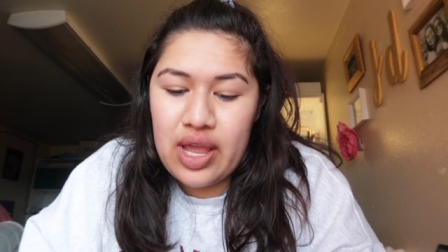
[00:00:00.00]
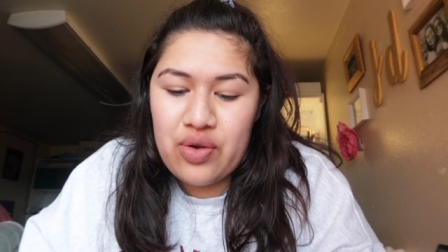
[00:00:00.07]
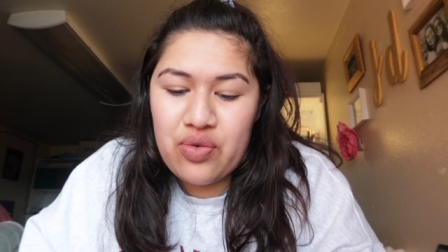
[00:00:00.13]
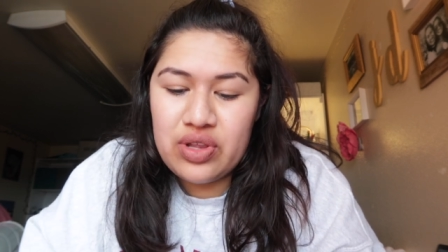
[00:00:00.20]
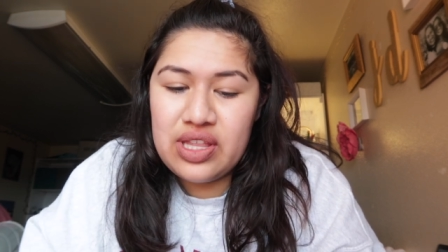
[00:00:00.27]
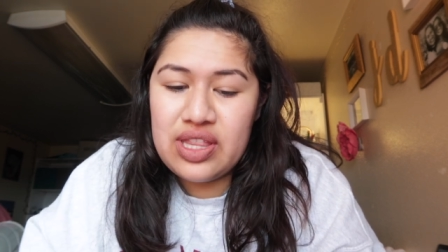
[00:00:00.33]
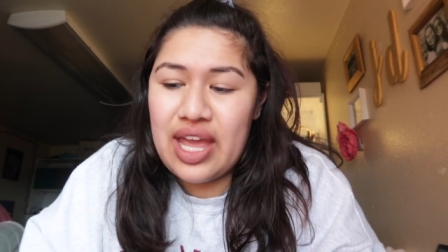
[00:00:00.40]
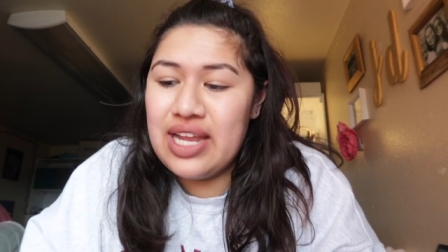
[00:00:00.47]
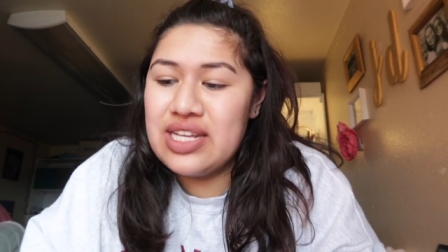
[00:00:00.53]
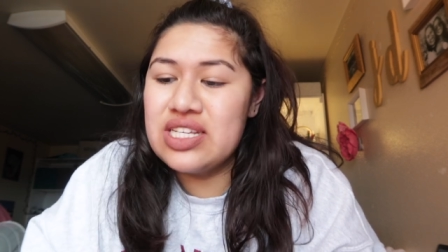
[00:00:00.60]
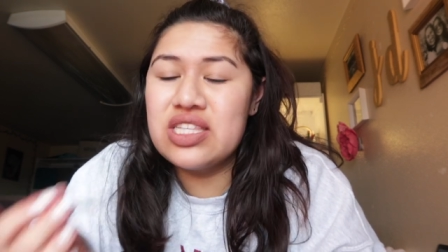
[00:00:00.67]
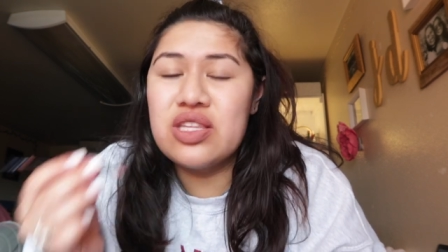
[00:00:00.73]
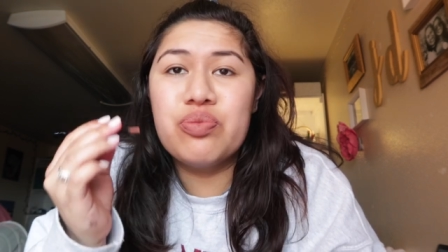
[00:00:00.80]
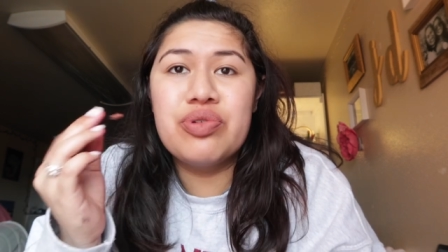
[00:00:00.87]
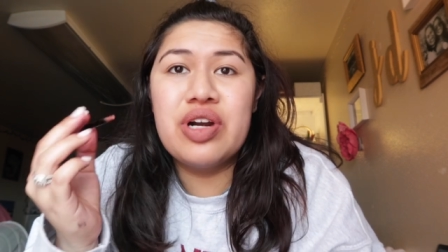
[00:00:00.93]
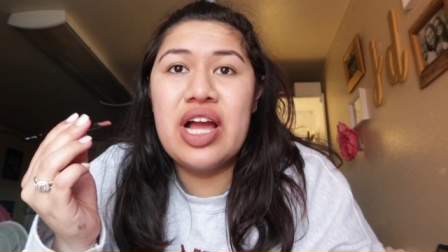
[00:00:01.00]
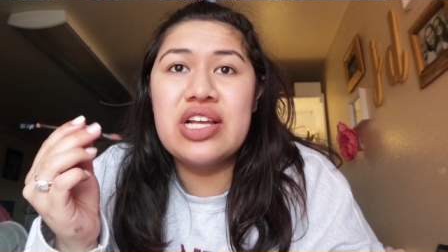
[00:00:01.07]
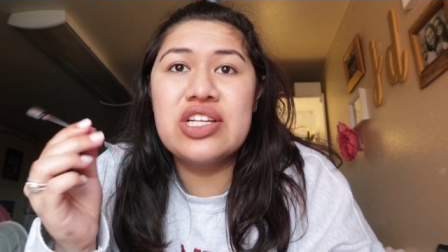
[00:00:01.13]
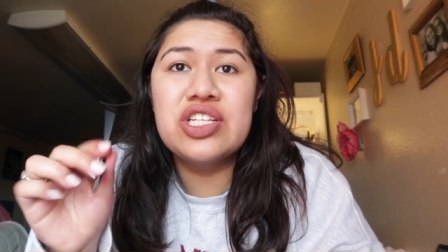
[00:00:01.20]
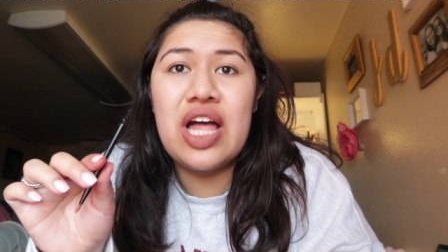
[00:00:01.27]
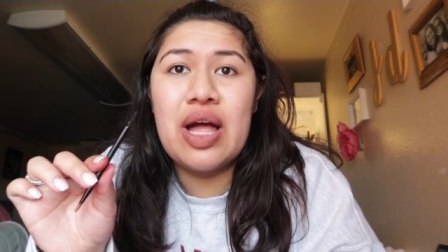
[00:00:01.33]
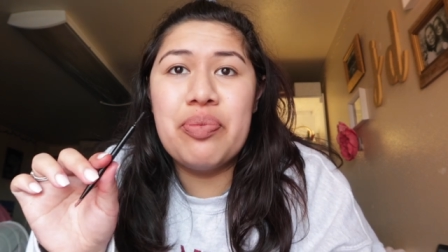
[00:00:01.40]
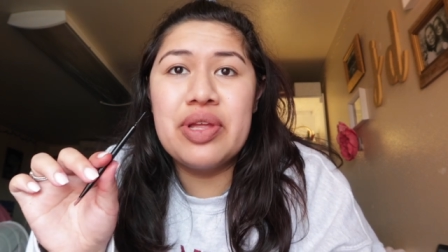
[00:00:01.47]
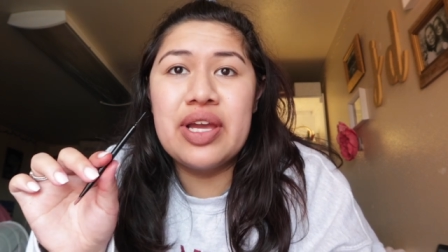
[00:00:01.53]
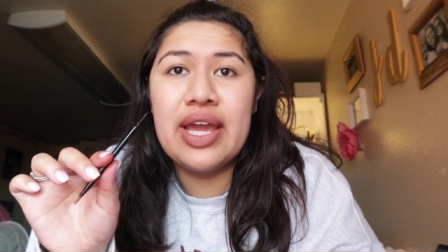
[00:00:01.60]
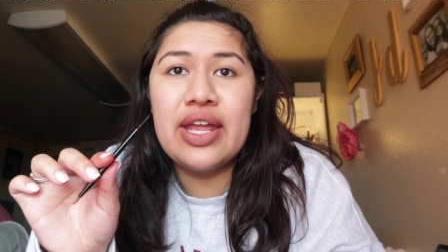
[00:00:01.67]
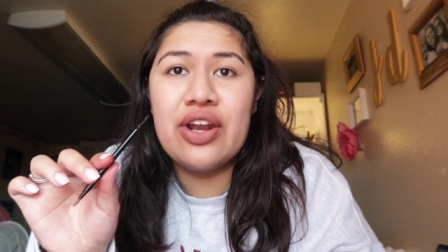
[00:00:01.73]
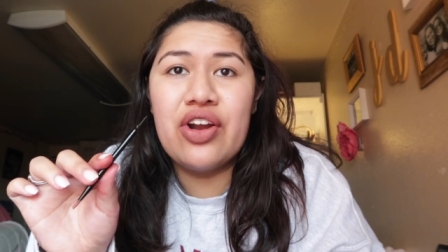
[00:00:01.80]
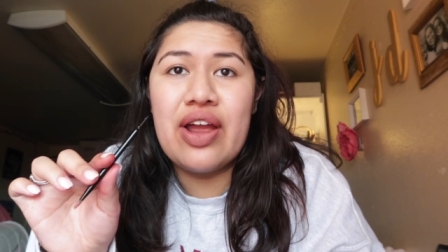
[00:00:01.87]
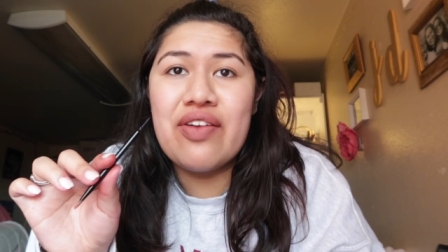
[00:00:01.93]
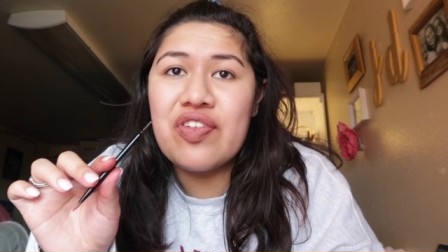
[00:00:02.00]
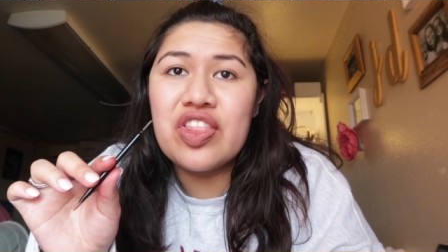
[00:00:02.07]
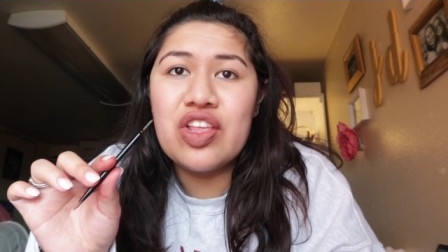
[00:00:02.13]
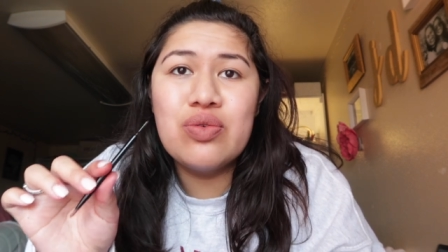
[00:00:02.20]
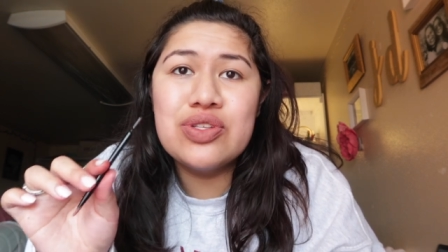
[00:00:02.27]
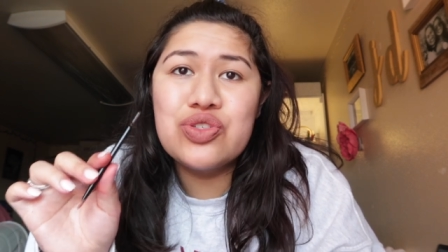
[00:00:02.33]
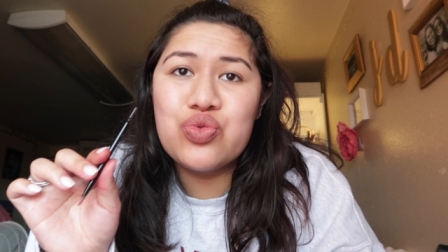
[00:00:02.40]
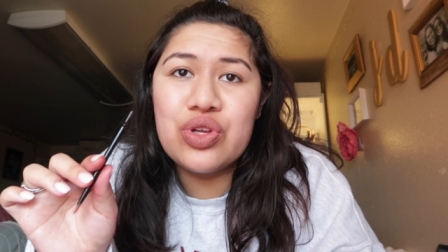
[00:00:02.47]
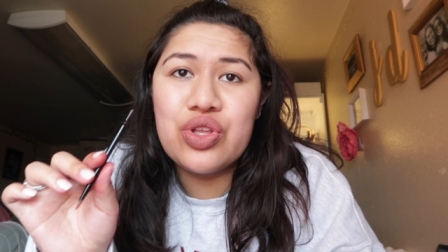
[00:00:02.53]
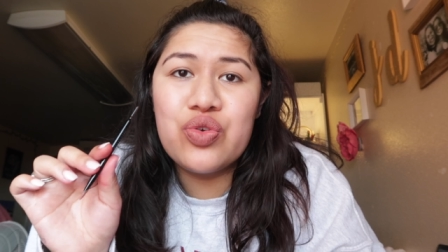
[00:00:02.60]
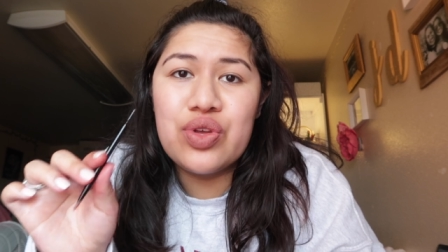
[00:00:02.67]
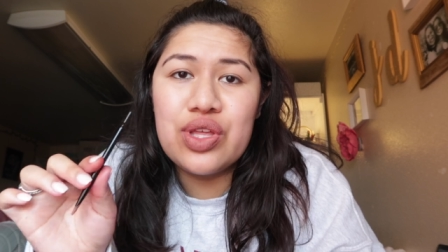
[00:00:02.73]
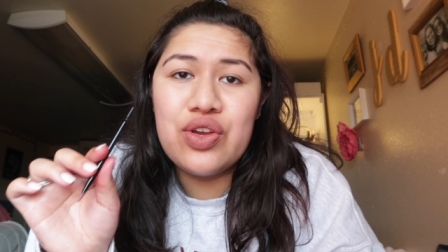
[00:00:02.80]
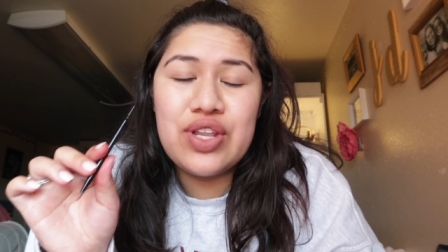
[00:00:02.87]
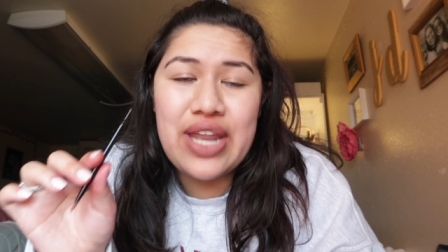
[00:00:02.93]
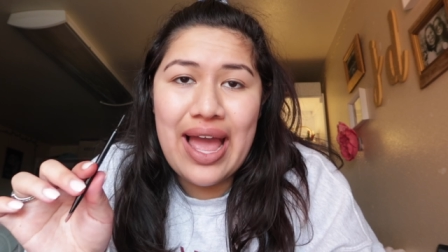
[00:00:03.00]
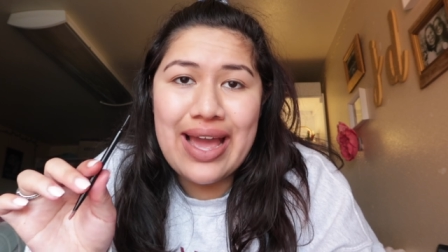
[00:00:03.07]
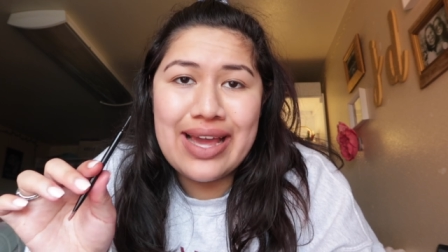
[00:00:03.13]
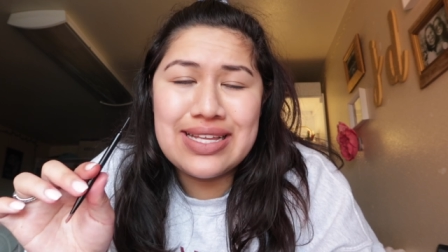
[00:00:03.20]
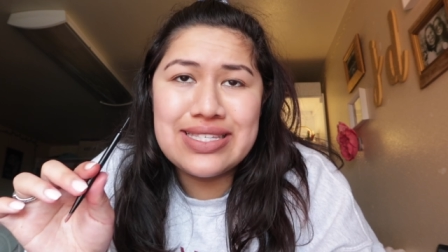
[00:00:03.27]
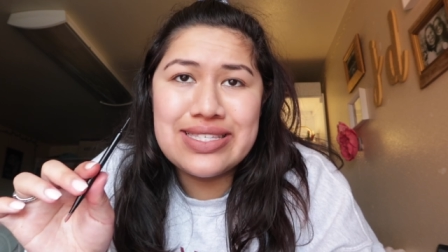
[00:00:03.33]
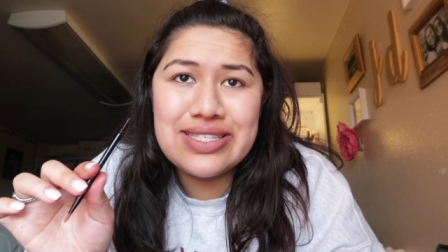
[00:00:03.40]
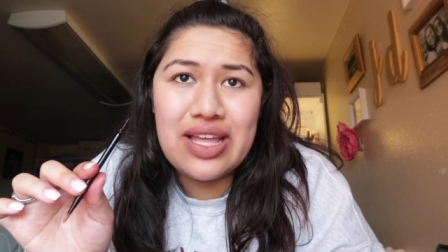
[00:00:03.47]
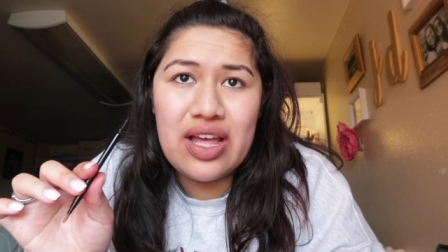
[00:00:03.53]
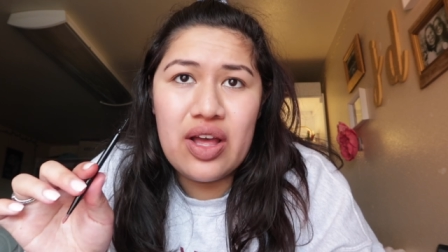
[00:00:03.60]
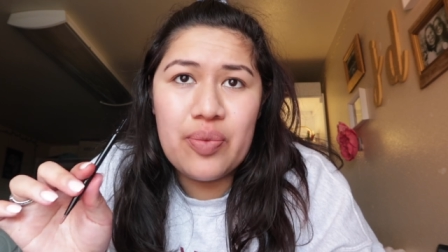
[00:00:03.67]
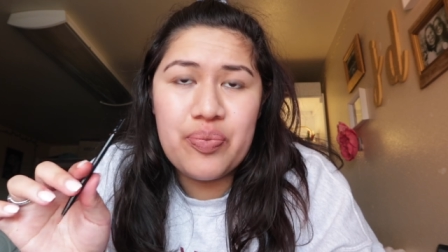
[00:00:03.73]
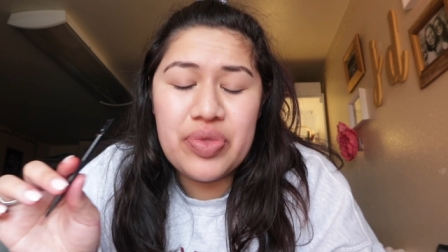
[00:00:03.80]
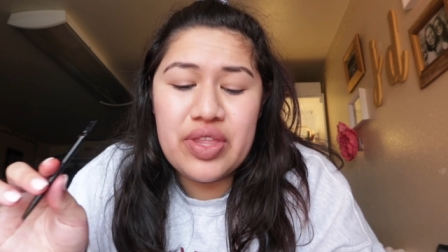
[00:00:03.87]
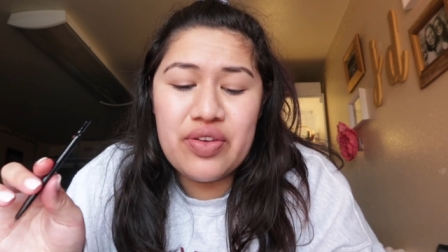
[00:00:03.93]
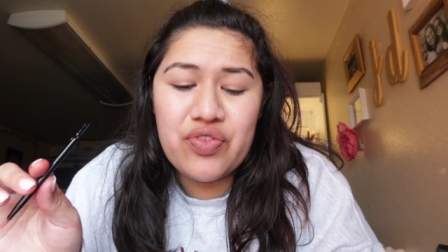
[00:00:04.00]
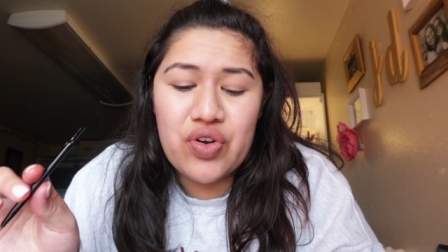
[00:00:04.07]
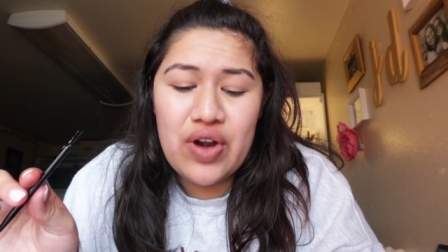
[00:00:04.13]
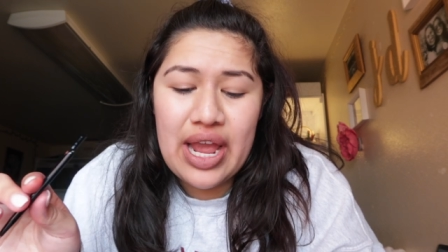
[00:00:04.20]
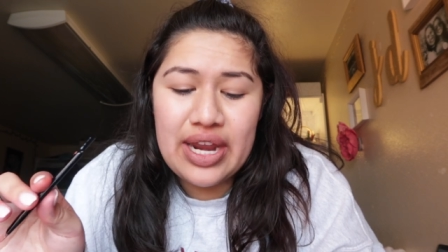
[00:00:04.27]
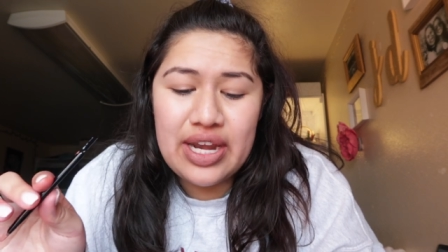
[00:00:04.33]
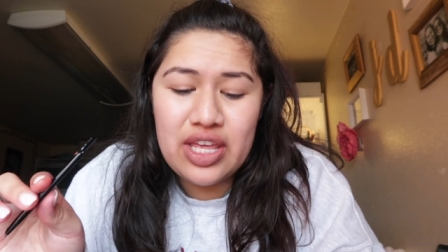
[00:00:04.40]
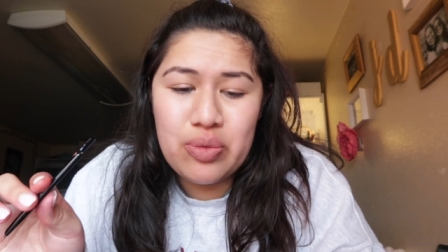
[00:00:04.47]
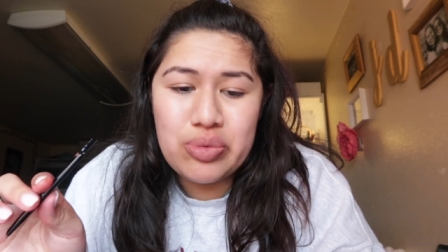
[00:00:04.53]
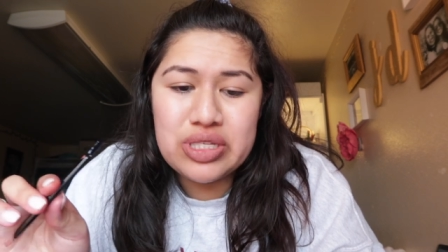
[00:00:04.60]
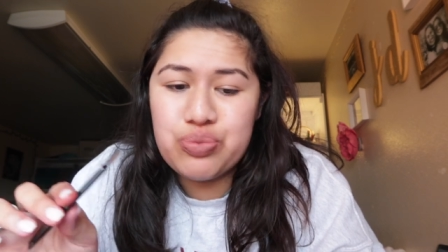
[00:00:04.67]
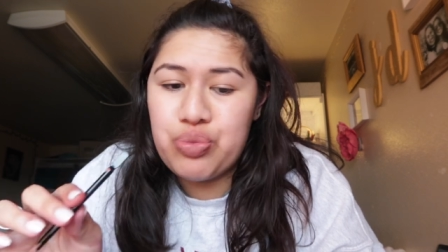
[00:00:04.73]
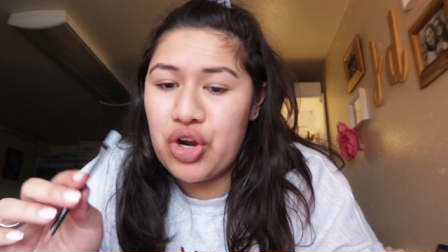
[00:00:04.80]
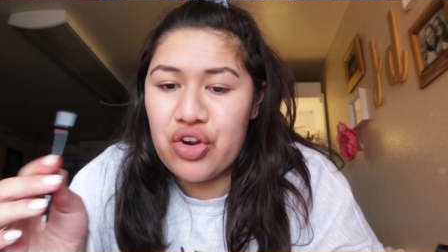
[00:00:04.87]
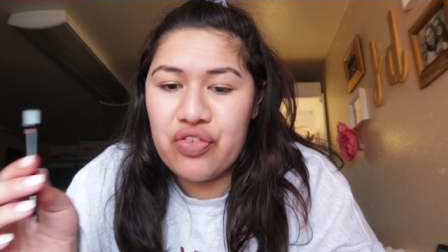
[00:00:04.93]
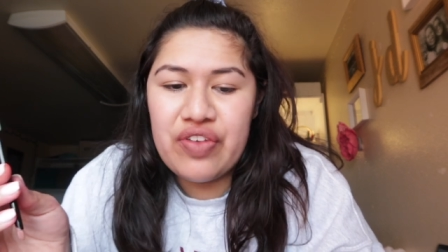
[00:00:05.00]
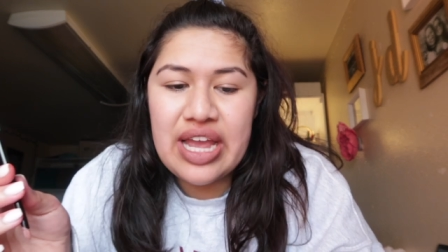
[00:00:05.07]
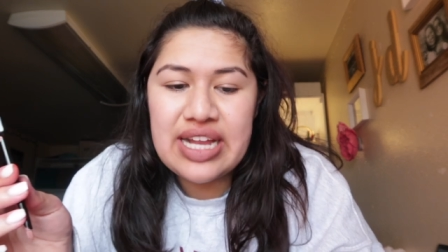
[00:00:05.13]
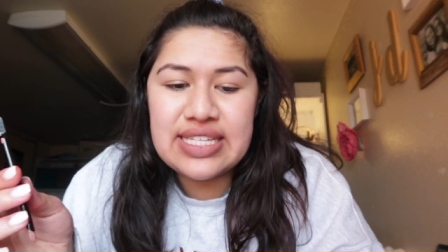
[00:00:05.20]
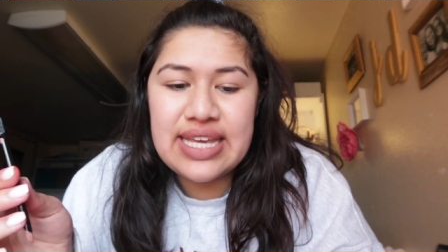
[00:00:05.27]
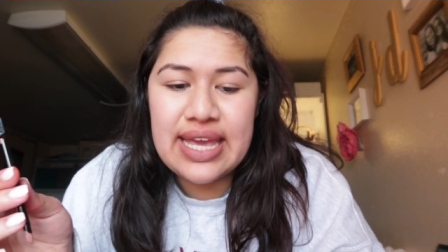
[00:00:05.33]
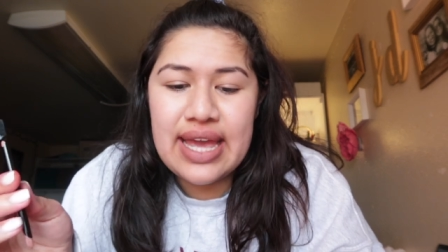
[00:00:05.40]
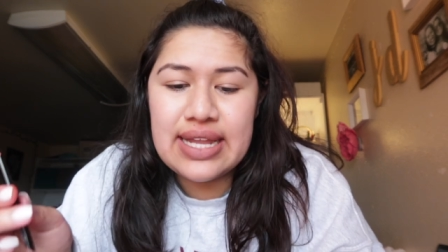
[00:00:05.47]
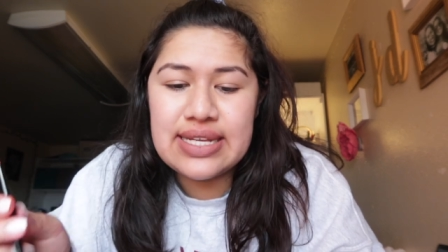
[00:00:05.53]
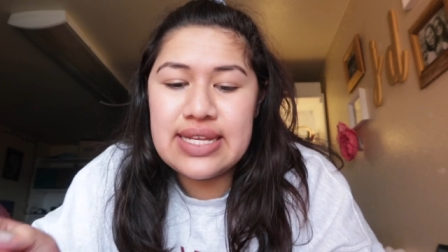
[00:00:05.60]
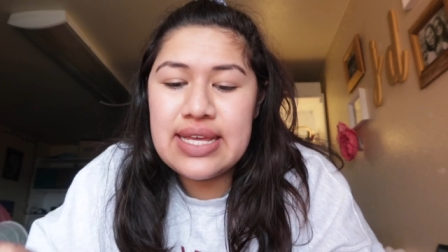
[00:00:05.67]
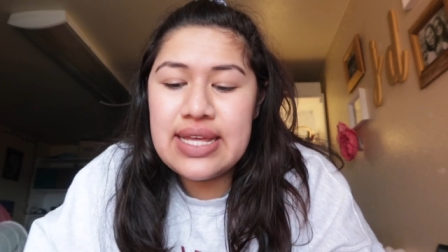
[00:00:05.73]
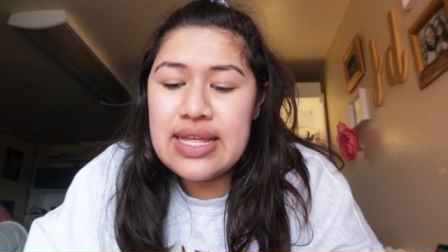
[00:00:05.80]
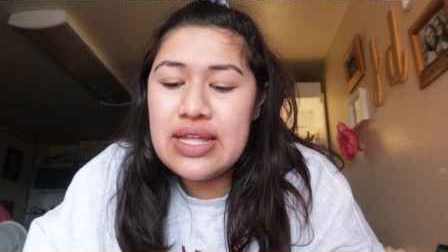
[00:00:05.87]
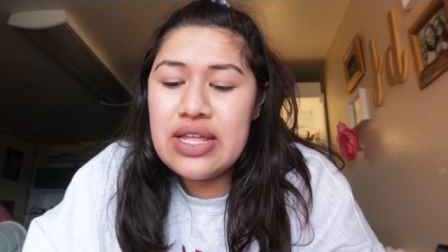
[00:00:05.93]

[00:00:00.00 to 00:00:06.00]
I really liked it. The brush, the applicator, everything was really, really nice. Um, the variety was perfect and